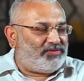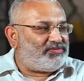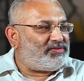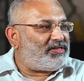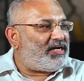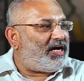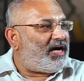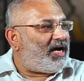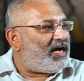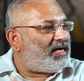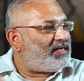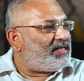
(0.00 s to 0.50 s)
the
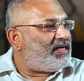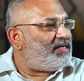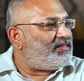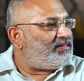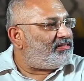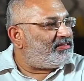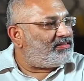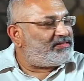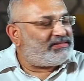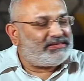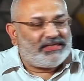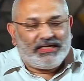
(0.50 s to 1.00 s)
heart and
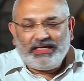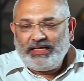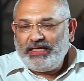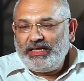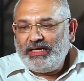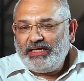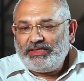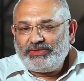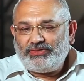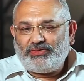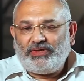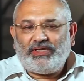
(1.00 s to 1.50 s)
this.
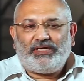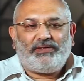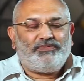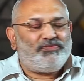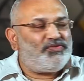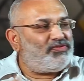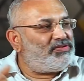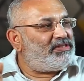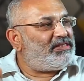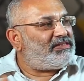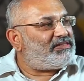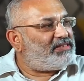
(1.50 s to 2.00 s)
So he
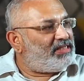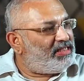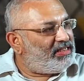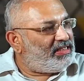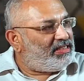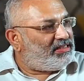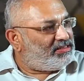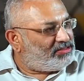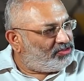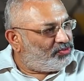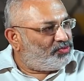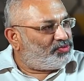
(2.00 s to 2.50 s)
removed the thing,
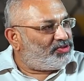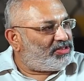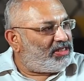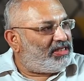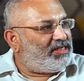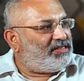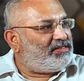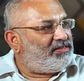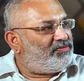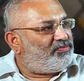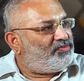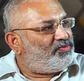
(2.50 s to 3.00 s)
sutured
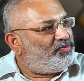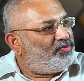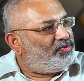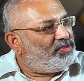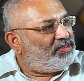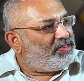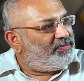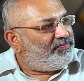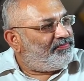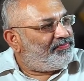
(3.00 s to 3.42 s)
the wound,